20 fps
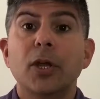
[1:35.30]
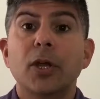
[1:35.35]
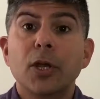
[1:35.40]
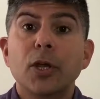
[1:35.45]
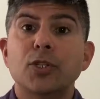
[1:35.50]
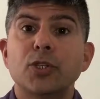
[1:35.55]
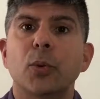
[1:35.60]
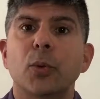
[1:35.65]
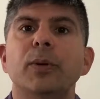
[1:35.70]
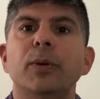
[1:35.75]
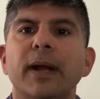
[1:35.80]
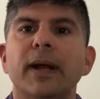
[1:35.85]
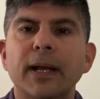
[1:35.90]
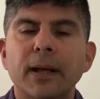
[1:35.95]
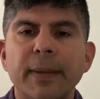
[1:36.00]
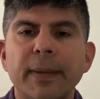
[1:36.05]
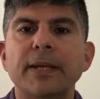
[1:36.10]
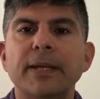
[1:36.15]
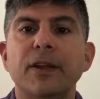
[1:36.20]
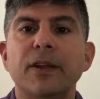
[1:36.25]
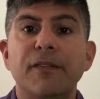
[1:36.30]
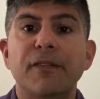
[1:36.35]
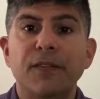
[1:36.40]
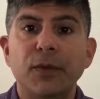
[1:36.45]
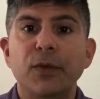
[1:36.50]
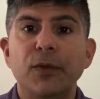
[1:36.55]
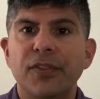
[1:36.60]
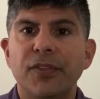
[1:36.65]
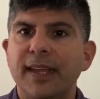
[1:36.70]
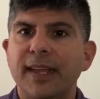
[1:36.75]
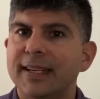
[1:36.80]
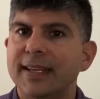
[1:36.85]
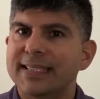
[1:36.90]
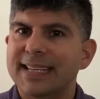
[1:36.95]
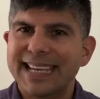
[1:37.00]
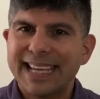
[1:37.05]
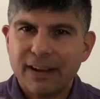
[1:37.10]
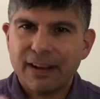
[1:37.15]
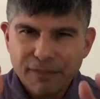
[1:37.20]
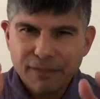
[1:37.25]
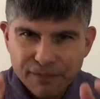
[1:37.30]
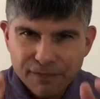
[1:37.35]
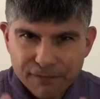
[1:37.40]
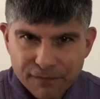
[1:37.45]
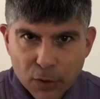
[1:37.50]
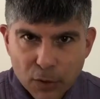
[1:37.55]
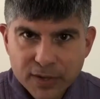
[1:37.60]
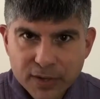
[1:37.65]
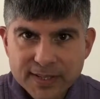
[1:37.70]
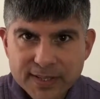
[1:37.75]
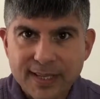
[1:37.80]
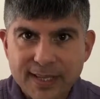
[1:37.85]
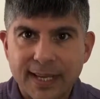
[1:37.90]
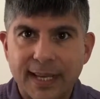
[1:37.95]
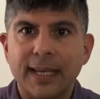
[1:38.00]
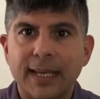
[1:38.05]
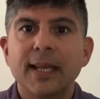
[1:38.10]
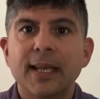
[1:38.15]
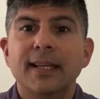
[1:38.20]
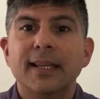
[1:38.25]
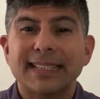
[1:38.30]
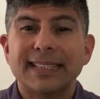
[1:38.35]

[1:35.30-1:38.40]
So we recommended a few things. Again, focusing,